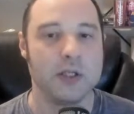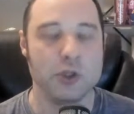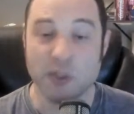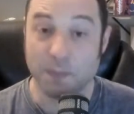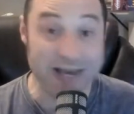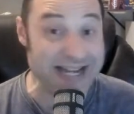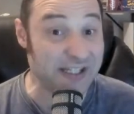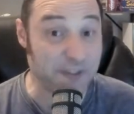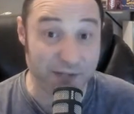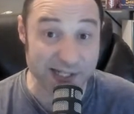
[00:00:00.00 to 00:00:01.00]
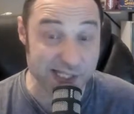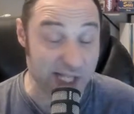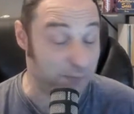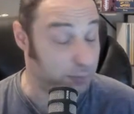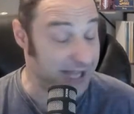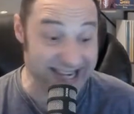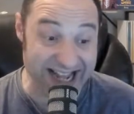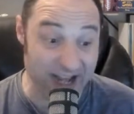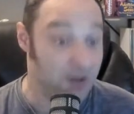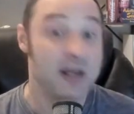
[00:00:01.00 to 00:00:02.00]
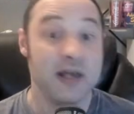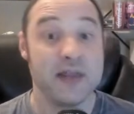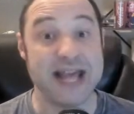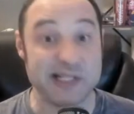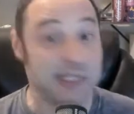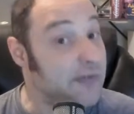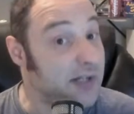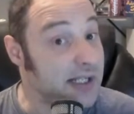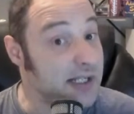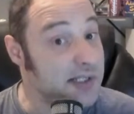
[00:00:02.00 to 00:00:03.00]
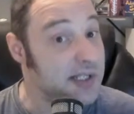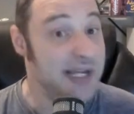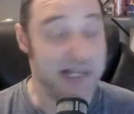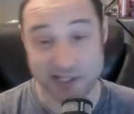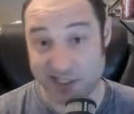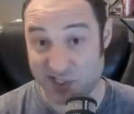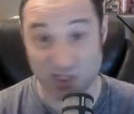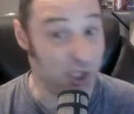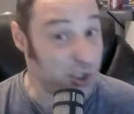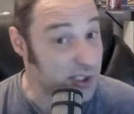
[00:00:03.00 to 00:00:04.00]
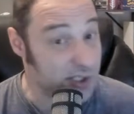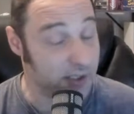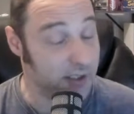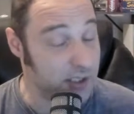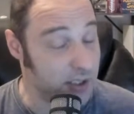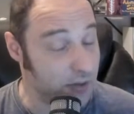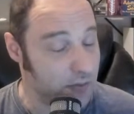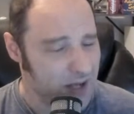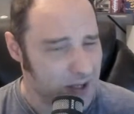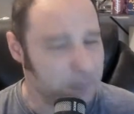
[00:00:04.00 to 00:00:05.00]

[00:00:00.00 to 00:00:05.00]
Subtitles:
You can plan out the fun stuff. Plan out the activities, the excursions you're going to do.